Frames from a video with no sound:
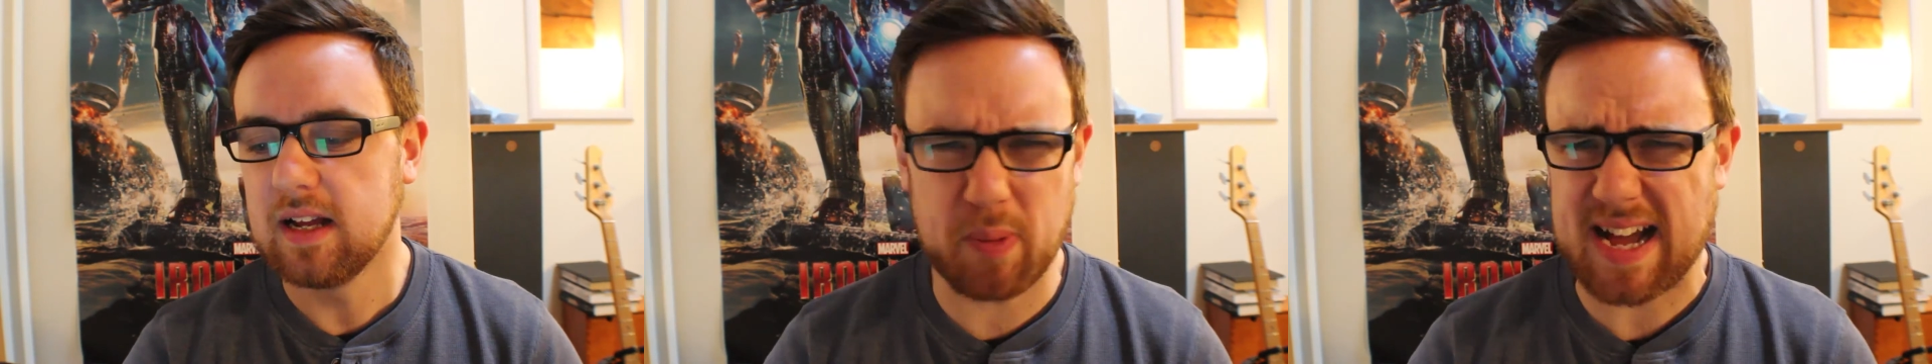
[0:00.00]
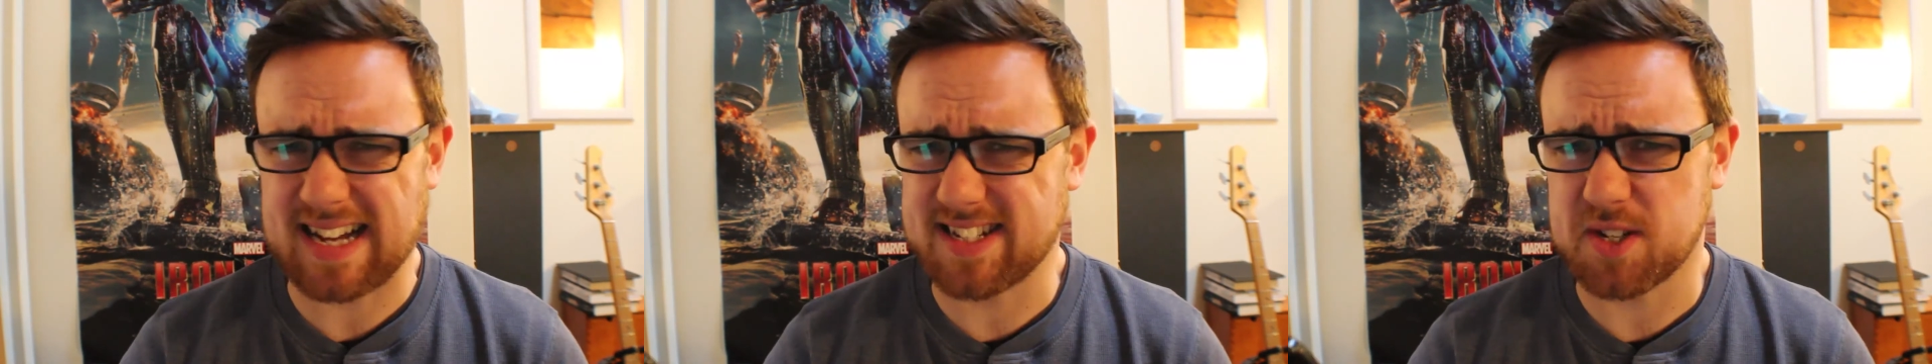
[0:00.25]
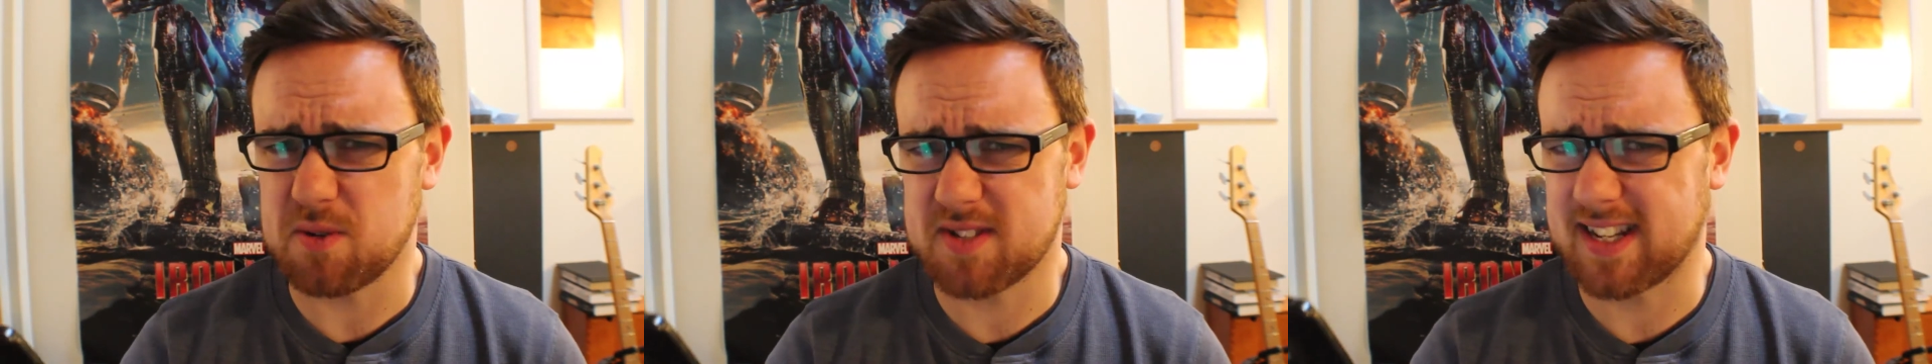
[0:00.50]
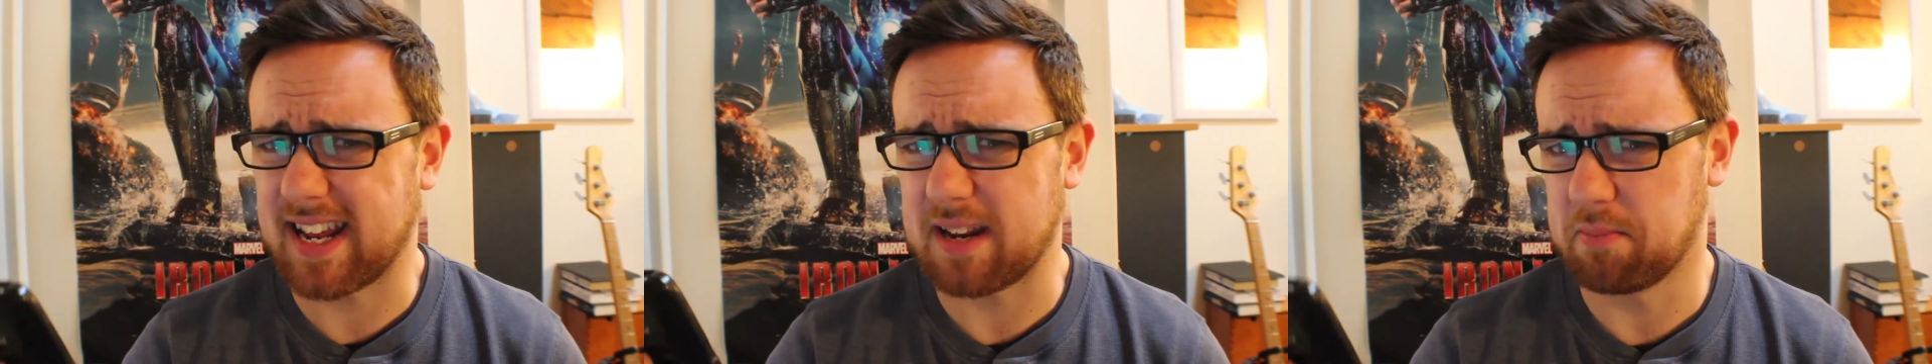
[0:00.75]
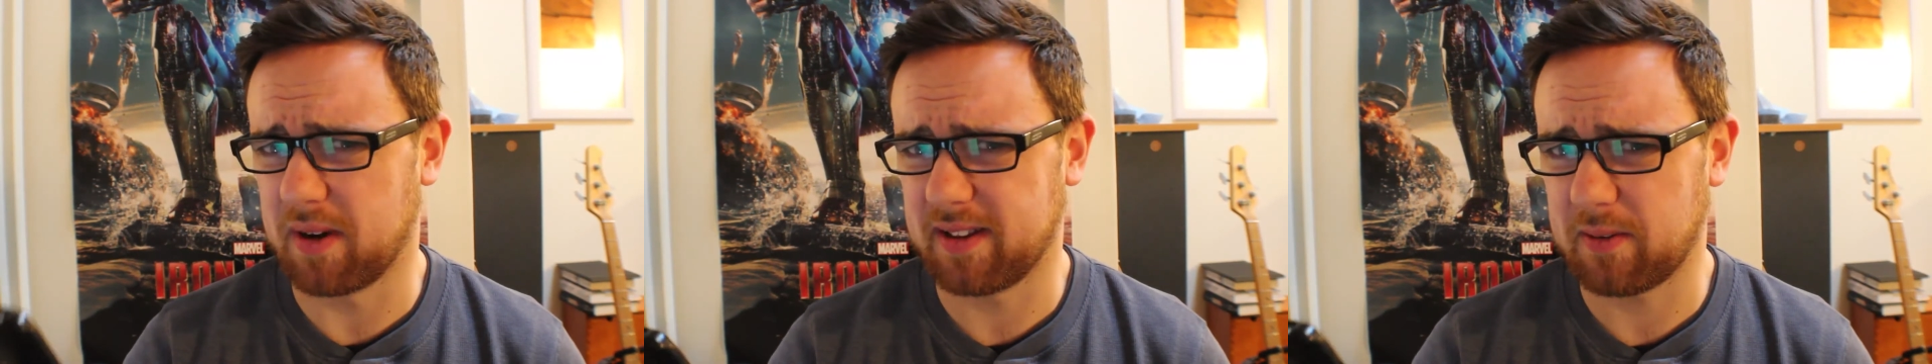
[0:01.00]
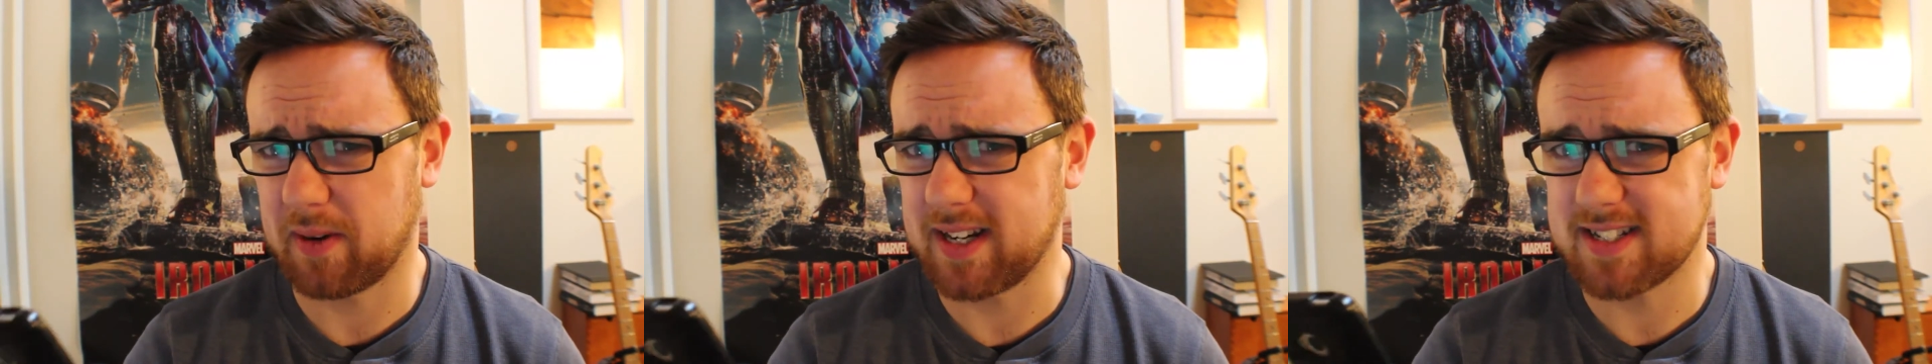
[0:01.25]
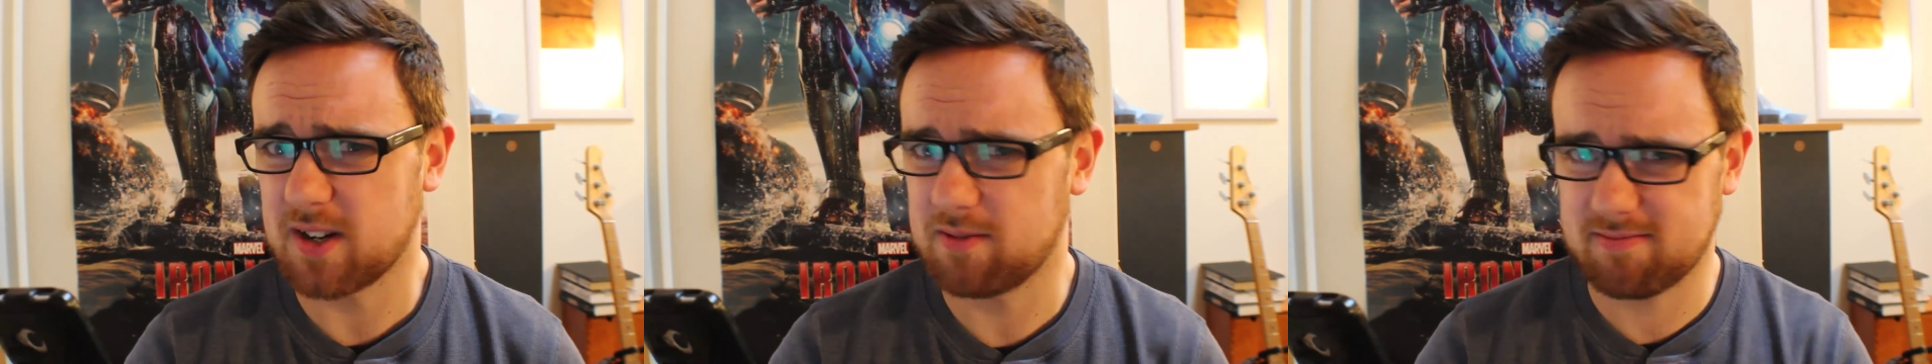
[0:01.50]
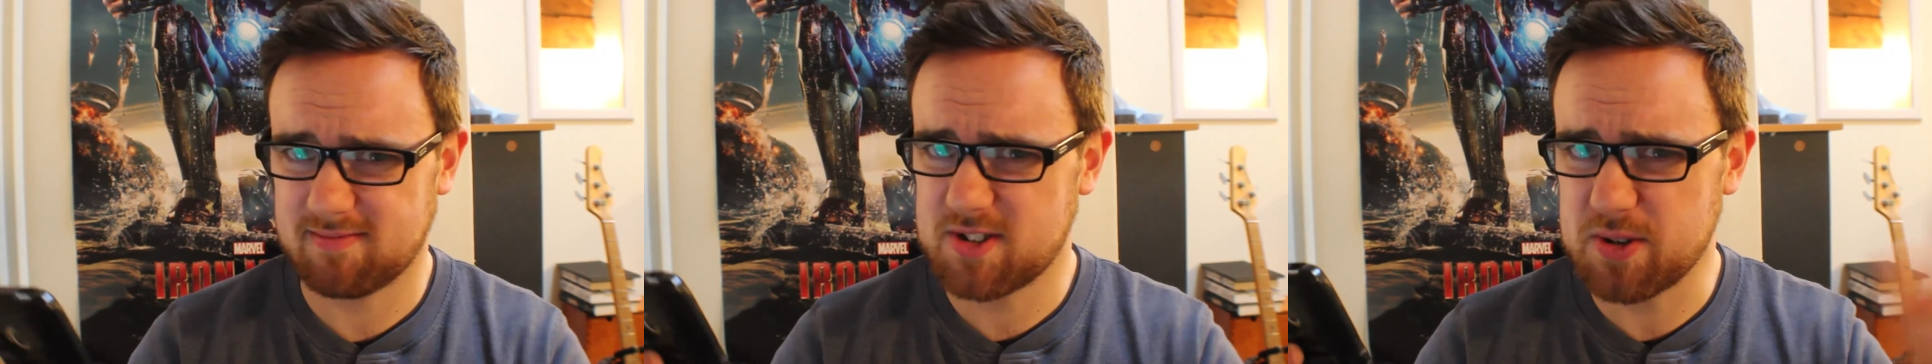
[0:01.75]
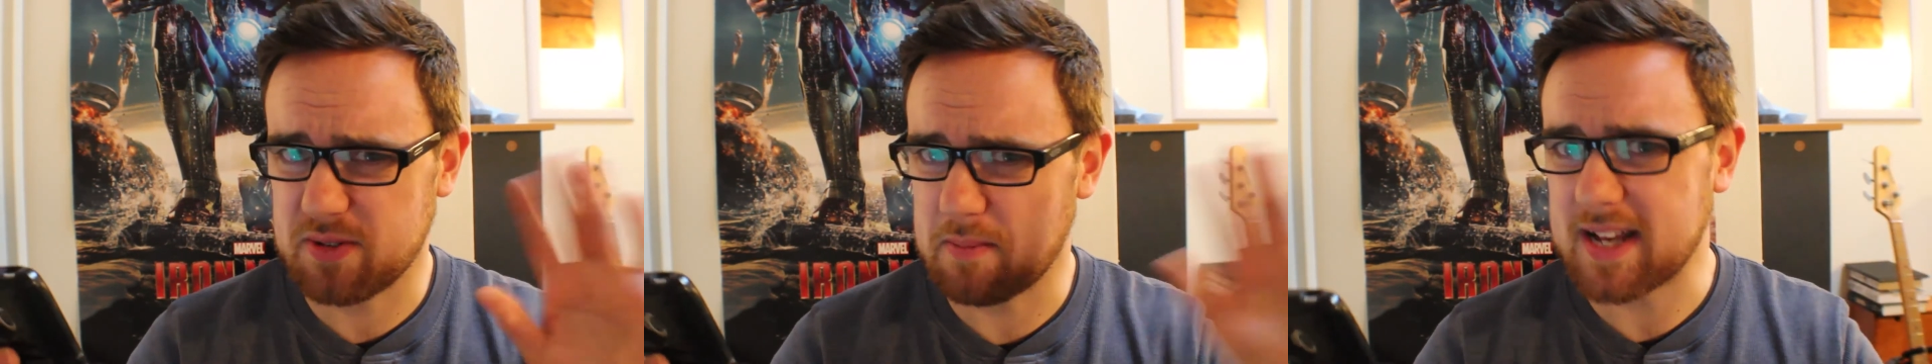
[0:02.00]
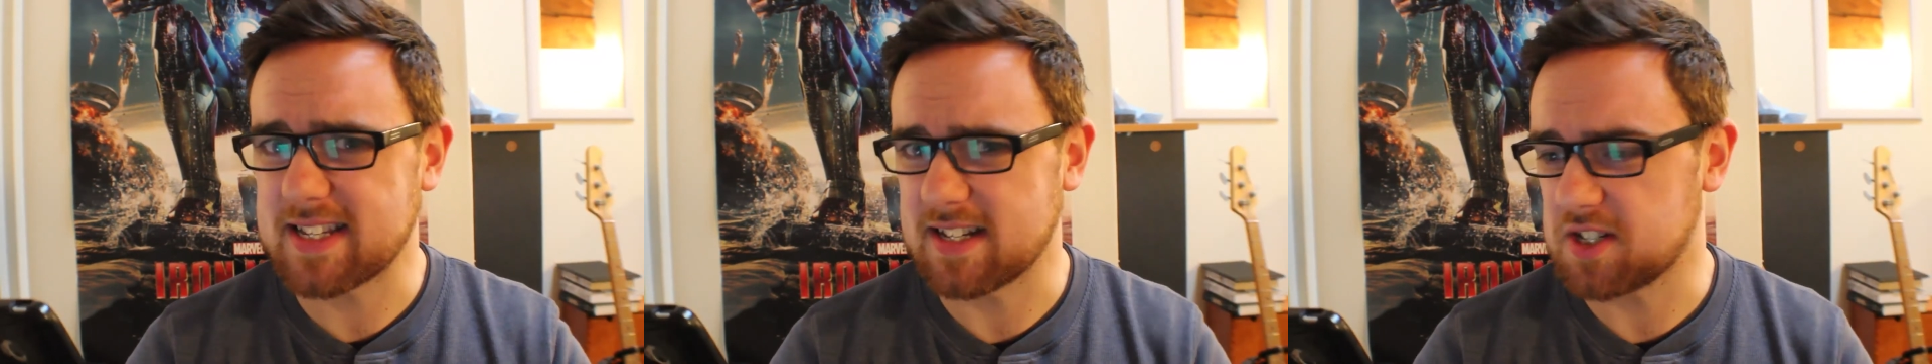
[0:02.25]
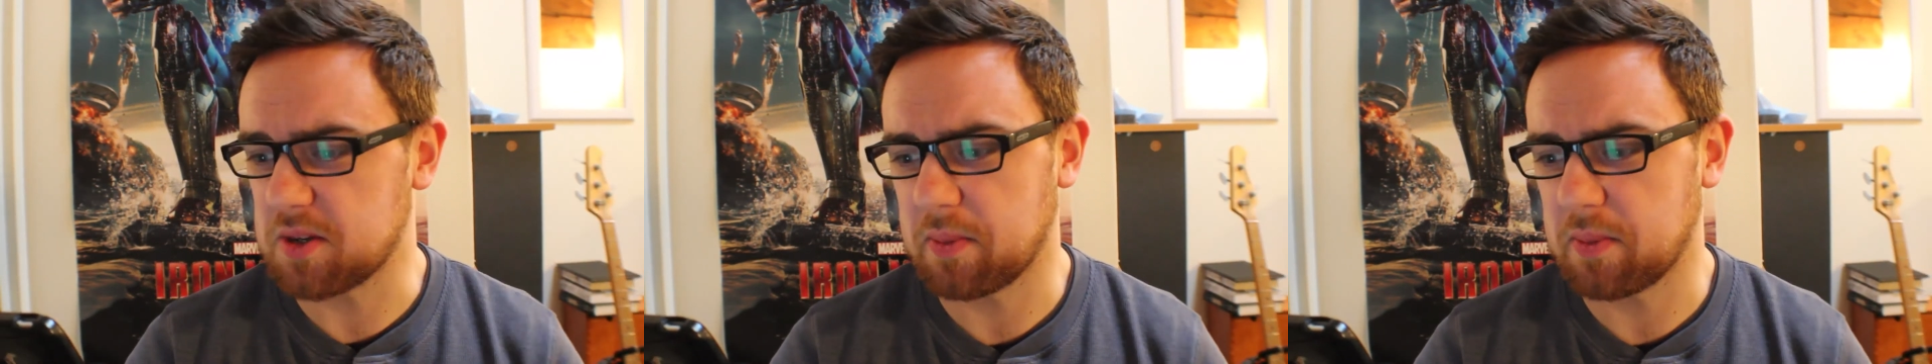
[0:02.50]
bad username by the way, don't shoot the messenger,